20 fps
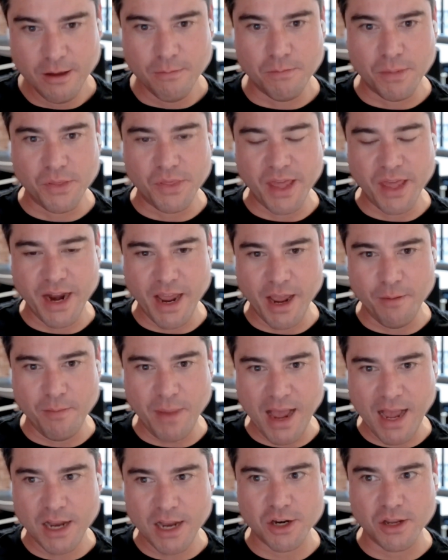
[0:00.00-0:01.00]
But then I
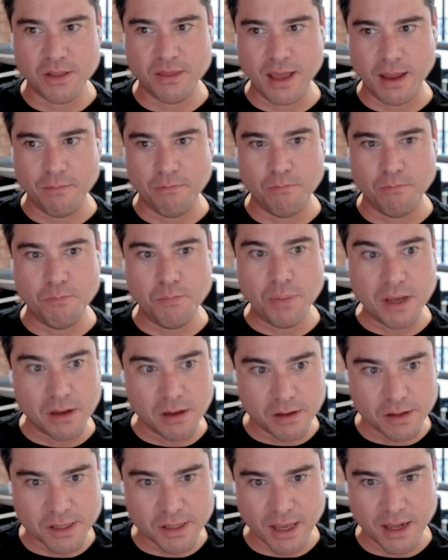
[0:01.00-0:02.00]
imagine that
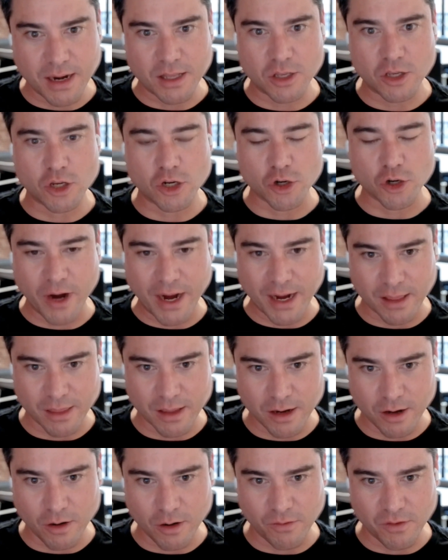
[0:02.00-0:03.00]
built and it
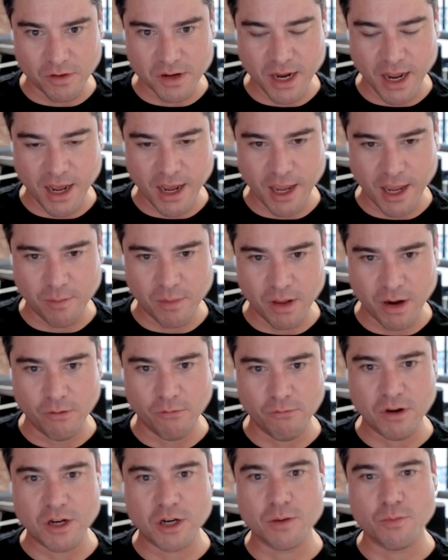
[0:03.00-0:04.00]
strengthened over time and it
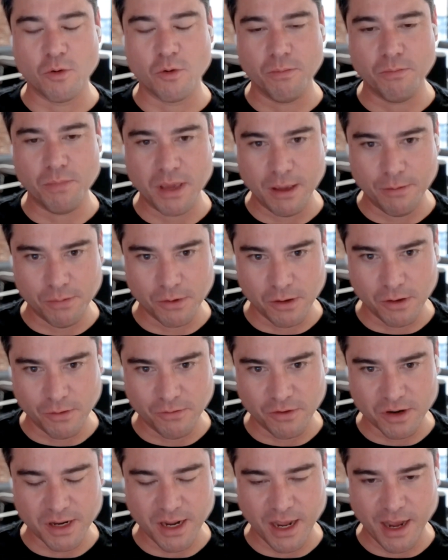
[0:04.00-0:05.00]
reached more people
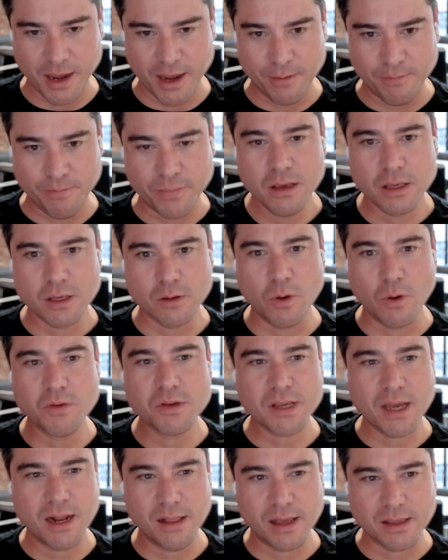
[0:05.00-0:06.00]
over time. So what was
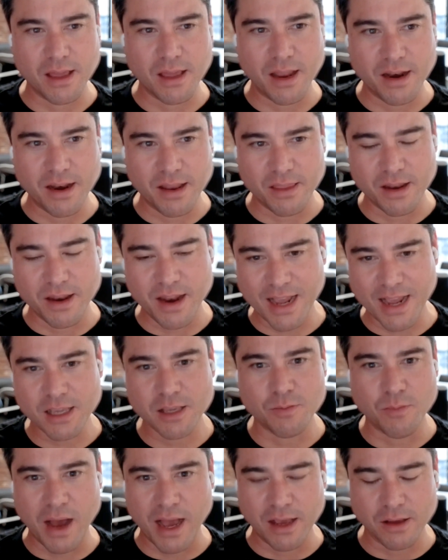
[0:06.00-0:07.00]
kind of like the next
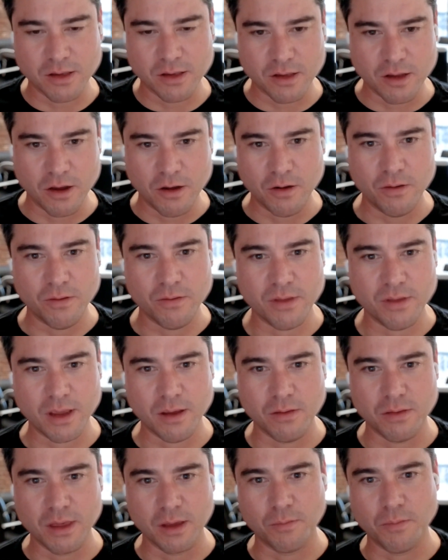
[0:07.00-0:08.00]
milestone that you
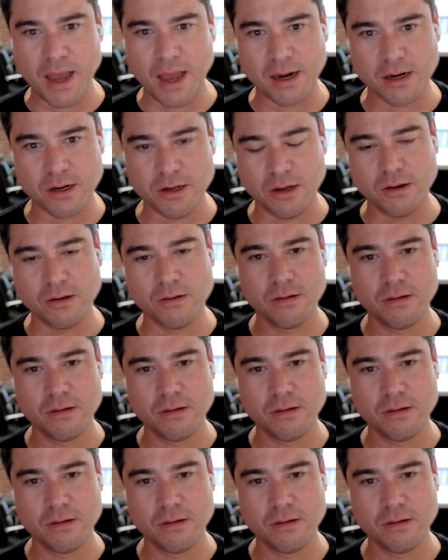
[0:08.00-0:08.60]
think back to?